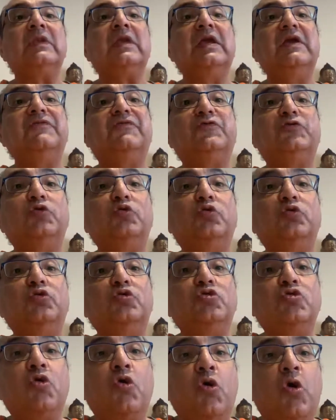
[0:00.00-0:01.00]
If you
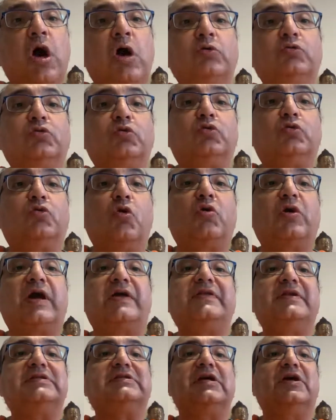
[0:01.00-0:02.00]
know how to cook
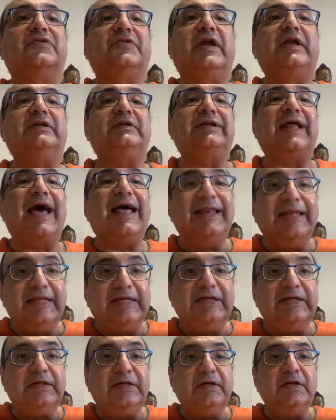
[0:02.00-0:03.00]
and it's a great
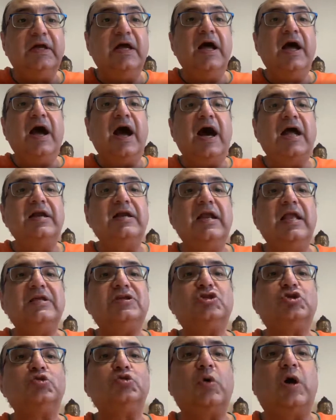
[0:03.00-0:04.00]
talent,
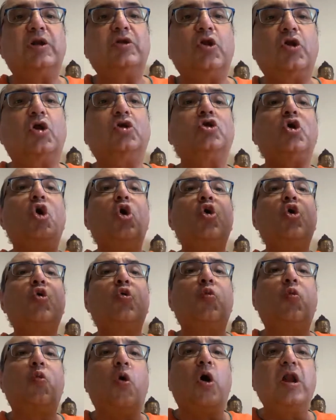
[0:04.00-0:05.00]
unless you are not
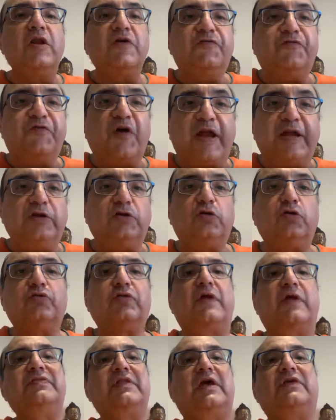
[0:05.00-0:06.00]
qualified to
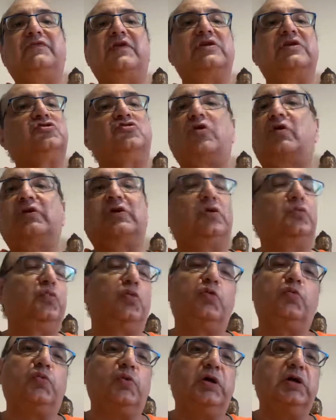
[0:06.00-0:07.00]
run that restaurant, it
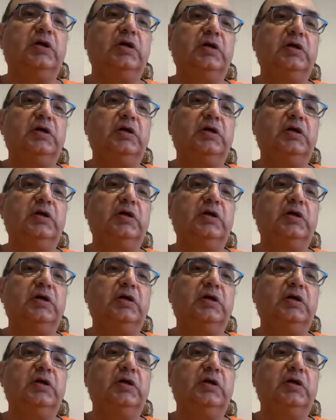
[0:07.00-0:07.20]
won't work.